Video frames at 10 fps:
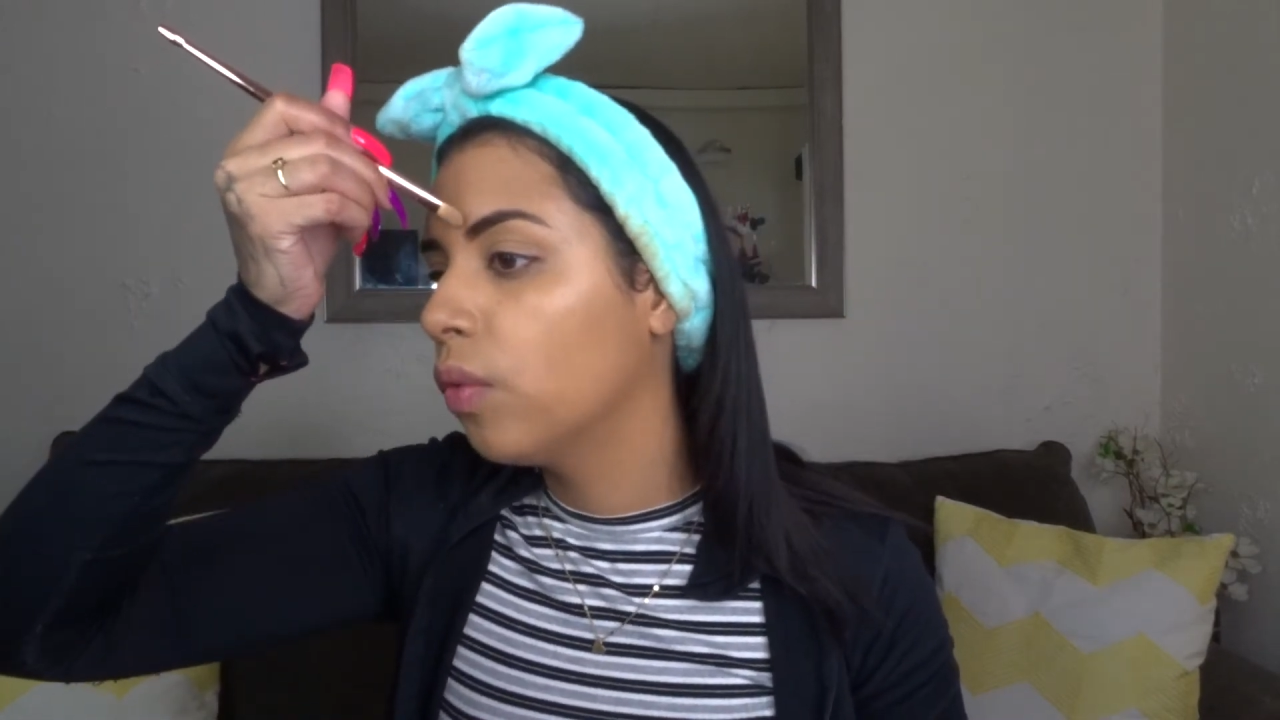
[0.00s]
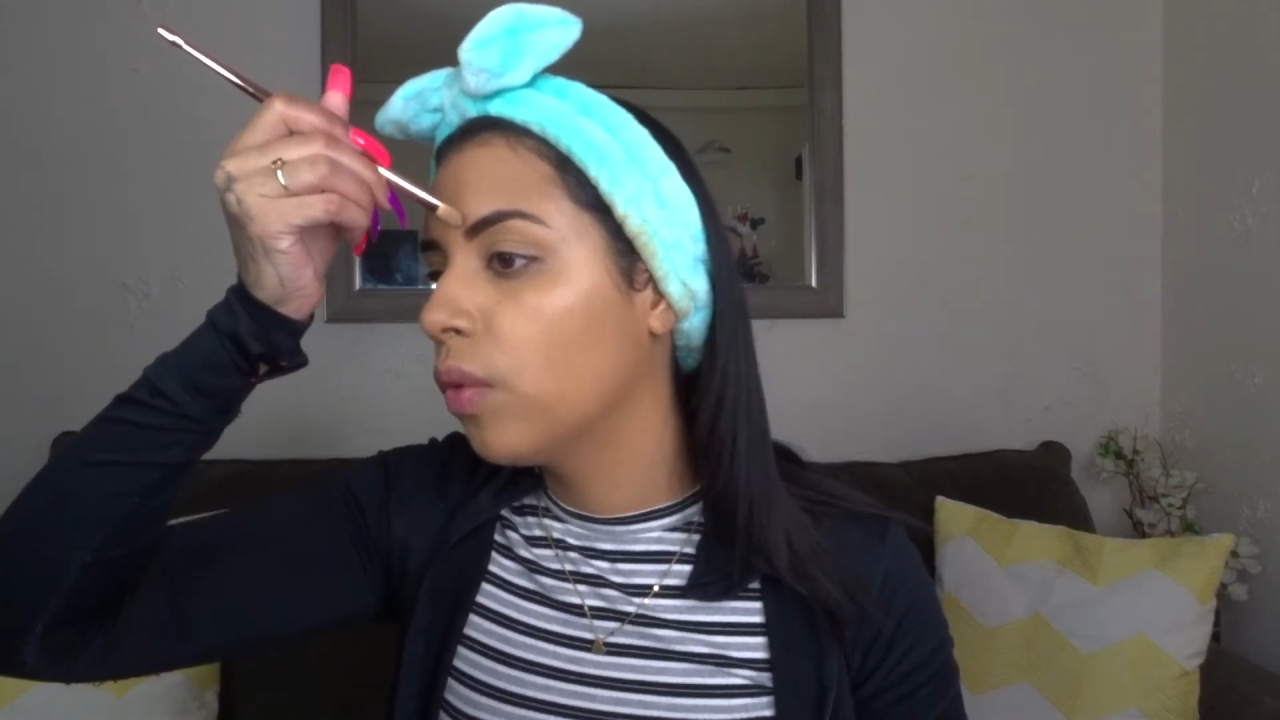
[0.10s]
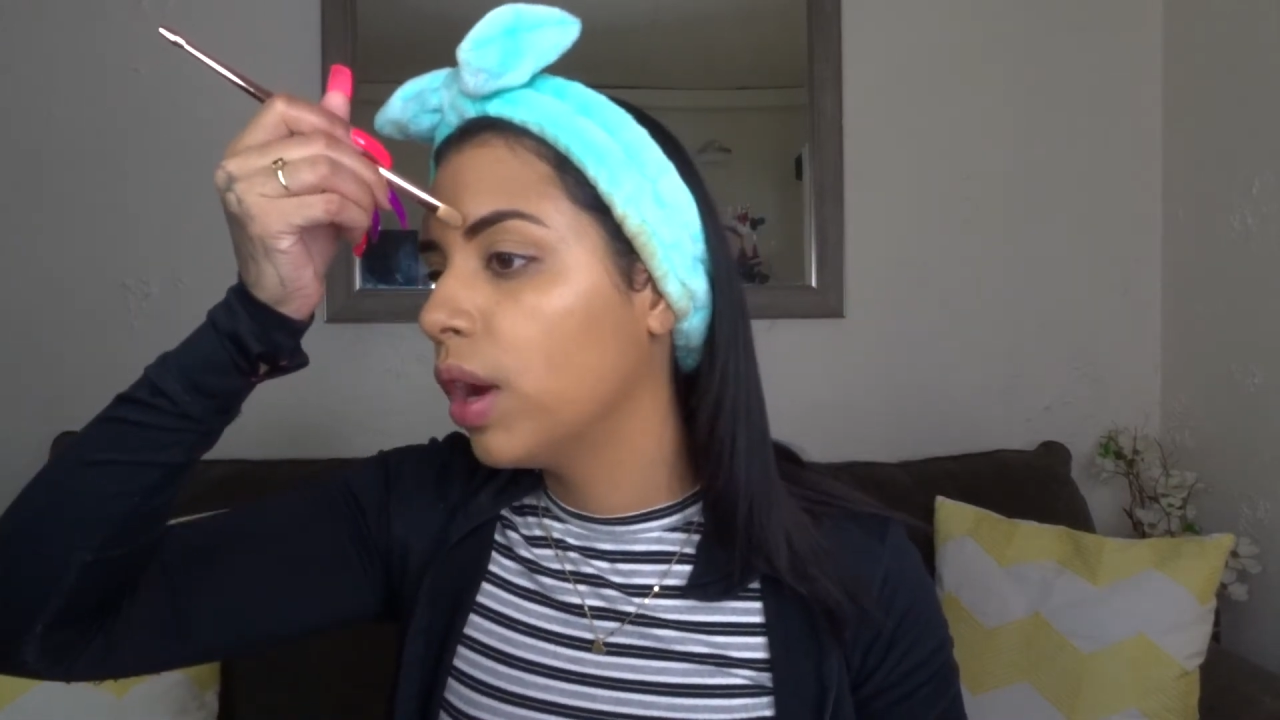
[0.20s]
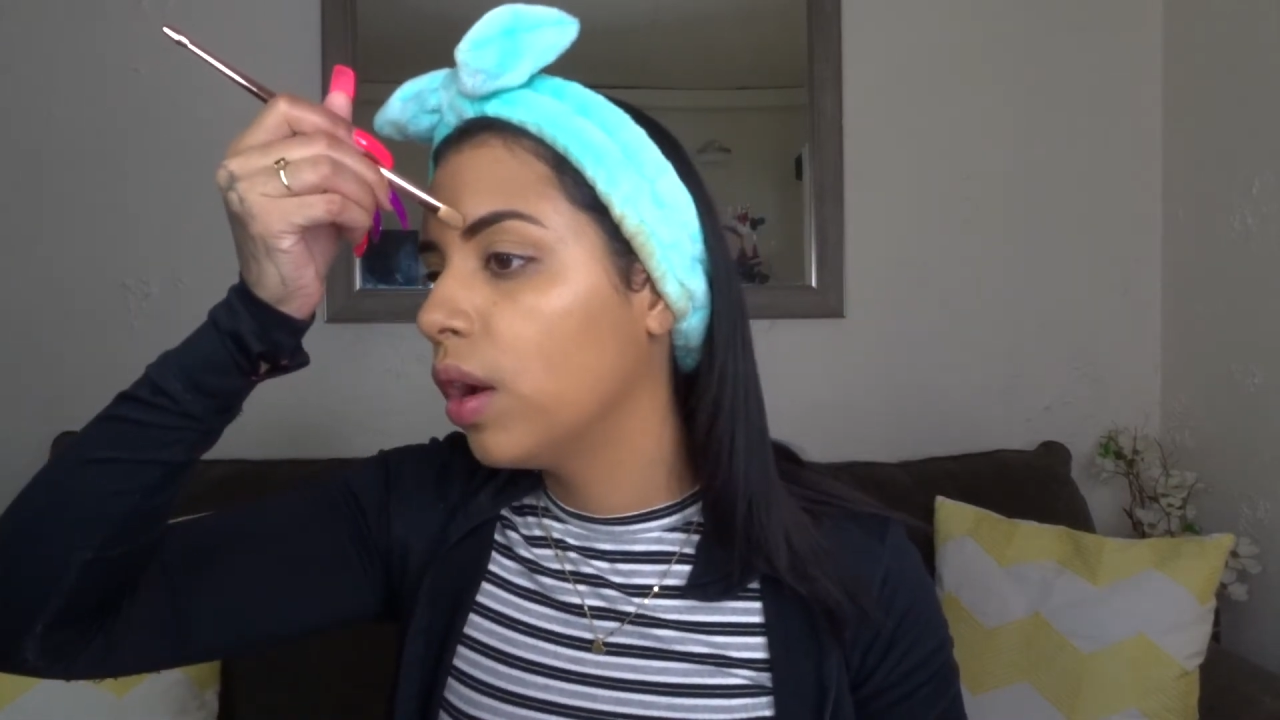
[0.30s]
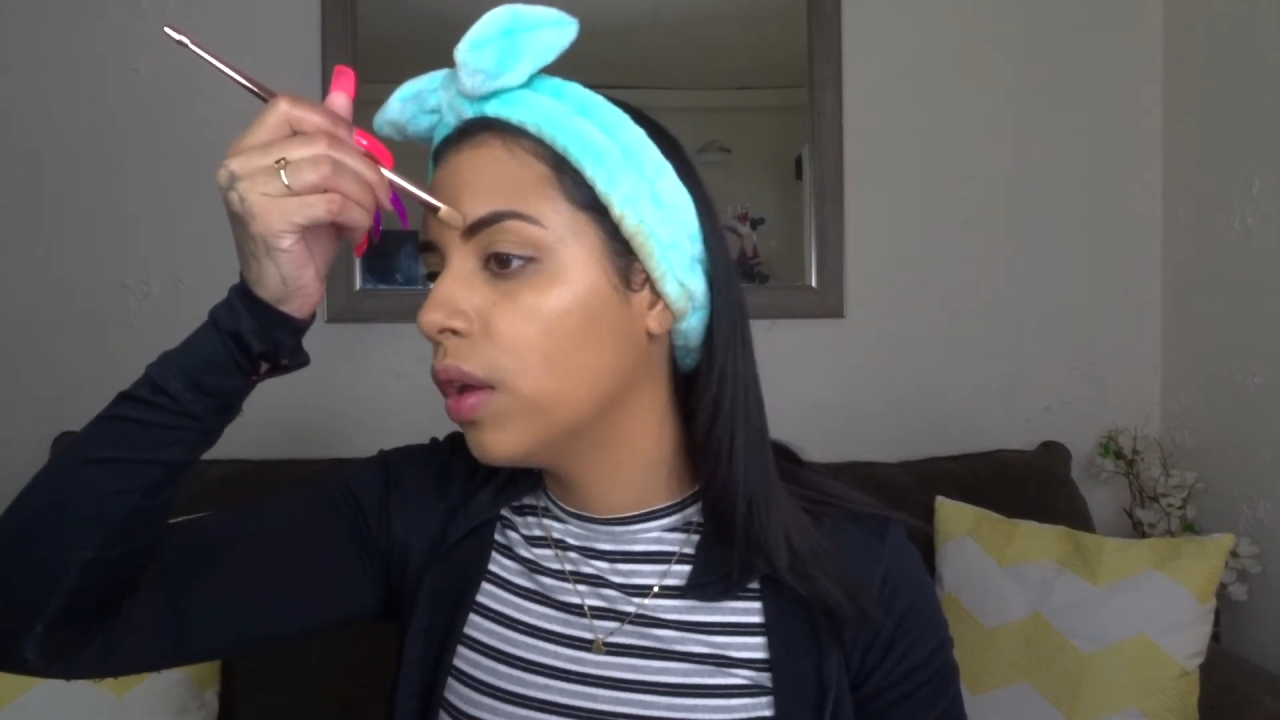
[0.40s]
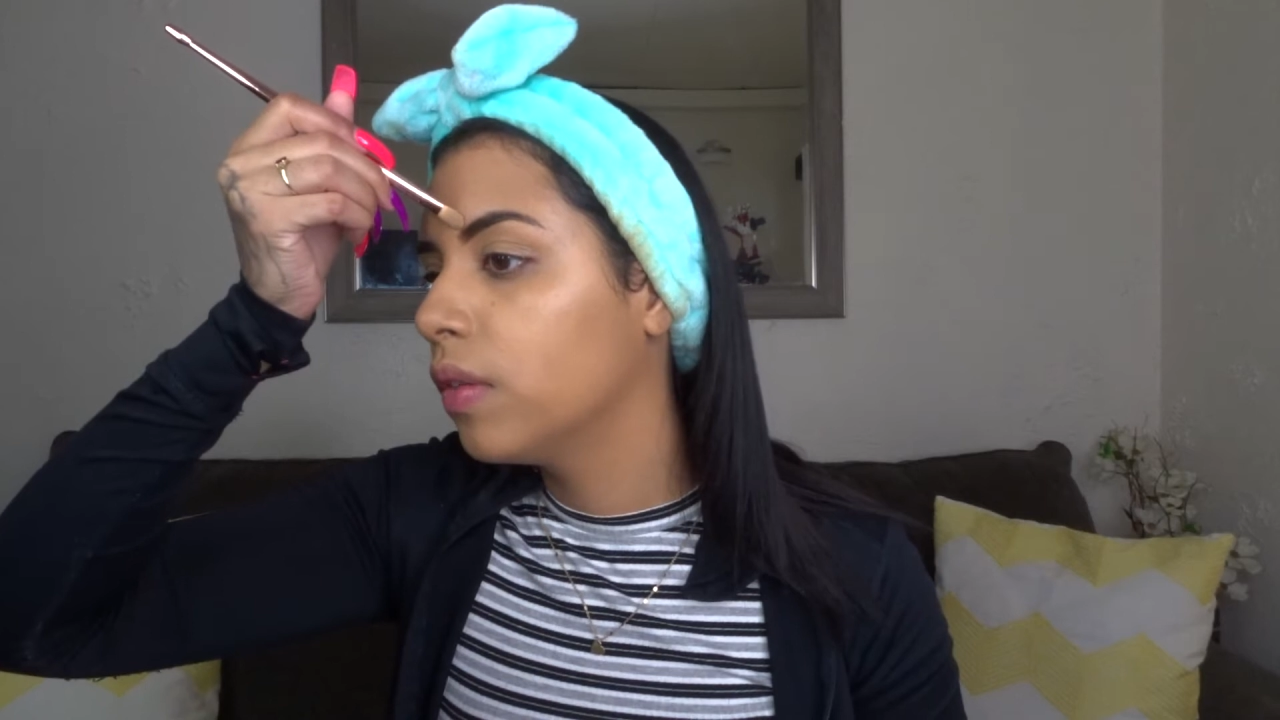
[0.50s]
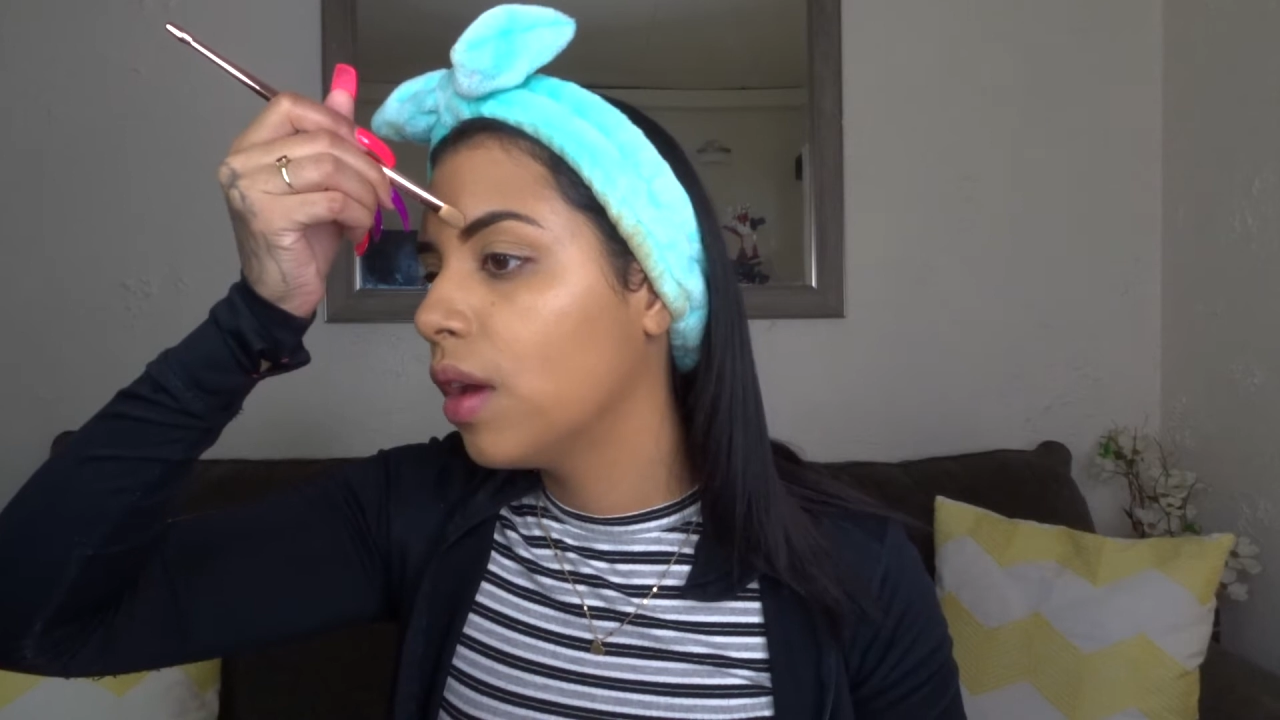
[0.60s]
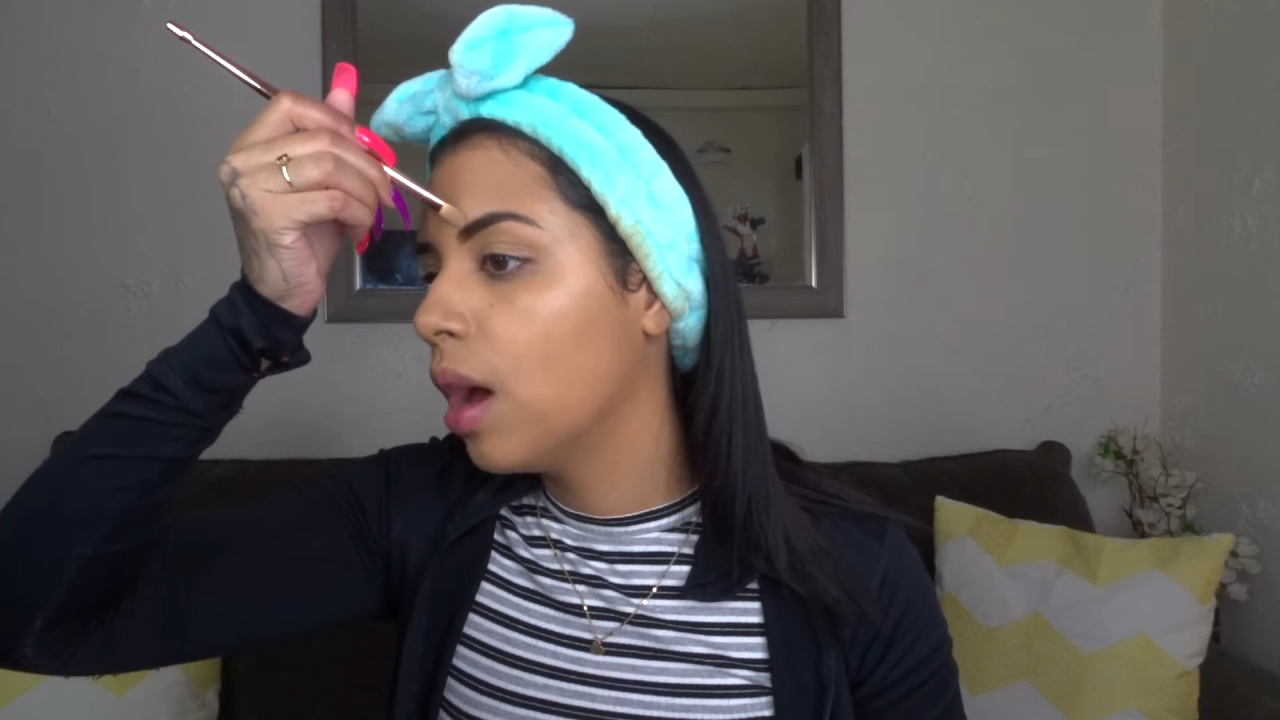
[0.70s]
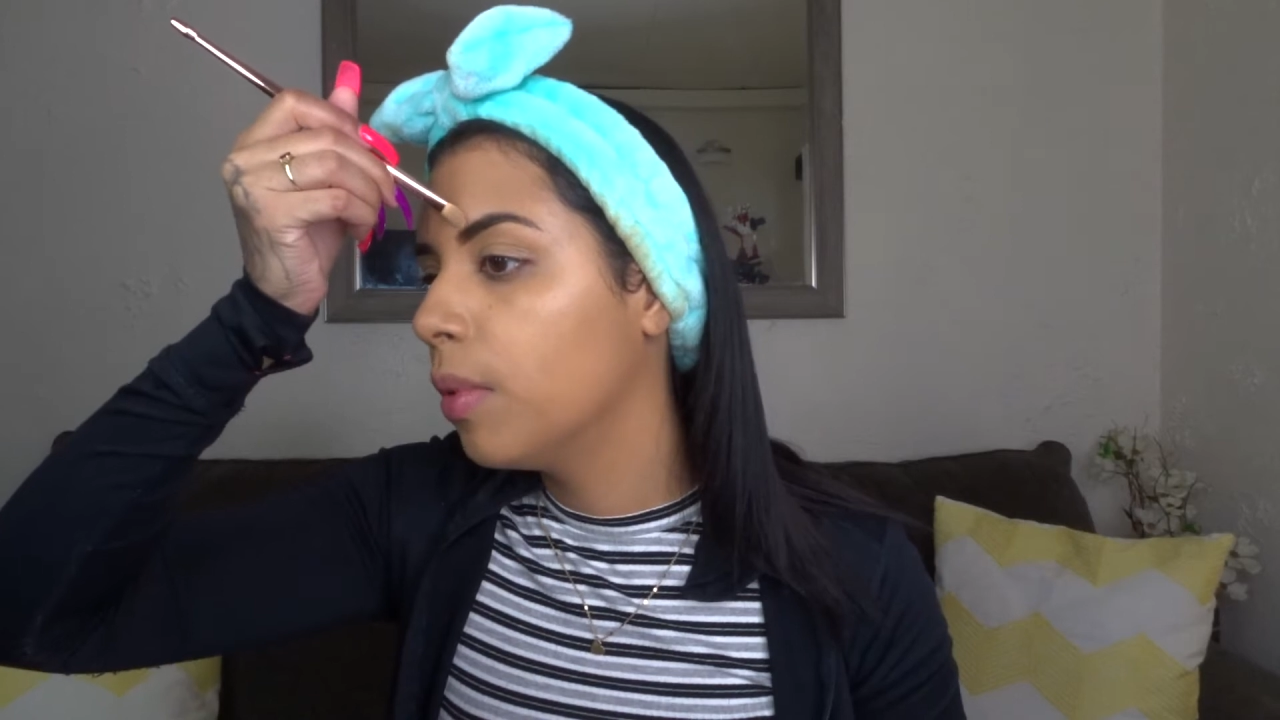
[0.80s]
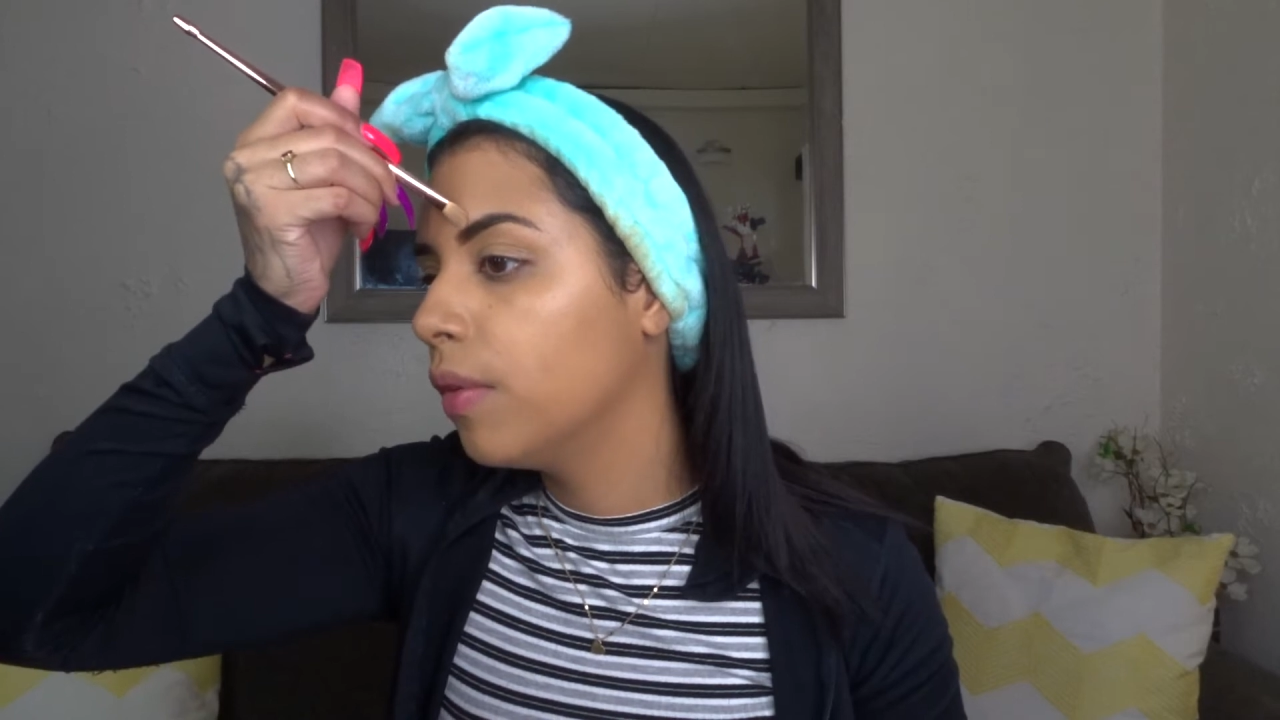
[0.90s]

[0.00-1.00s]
right on top